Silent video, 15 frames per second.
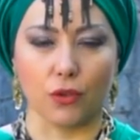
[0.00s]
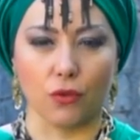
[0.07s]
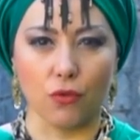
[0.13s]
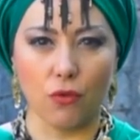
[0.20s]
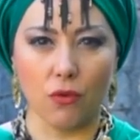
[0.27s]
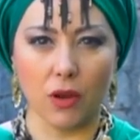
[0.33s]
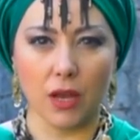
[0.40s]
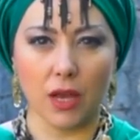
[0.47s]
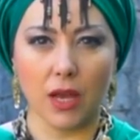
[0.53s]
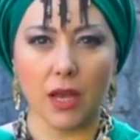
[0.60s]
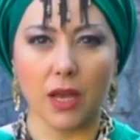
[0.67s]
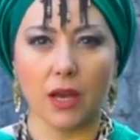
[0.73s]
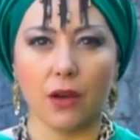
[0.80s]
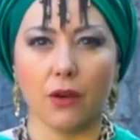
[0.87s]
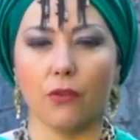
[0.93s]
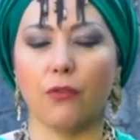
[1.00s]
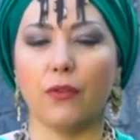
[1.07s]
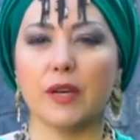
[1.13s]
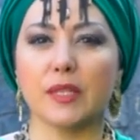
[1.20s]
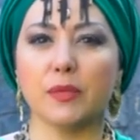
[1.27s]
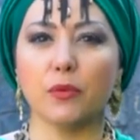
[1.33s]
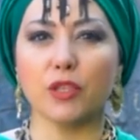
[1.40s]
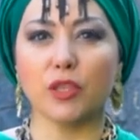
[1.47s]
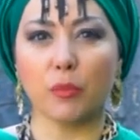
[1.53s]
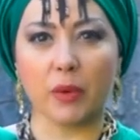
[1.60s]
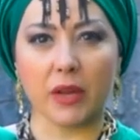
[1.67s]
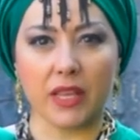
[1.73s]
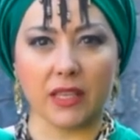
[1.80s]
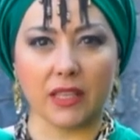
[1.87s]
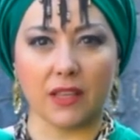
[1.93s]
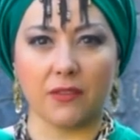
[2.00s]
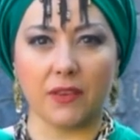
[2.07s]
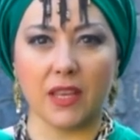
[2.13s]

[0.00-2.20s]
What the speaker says: spirits that are everywhere,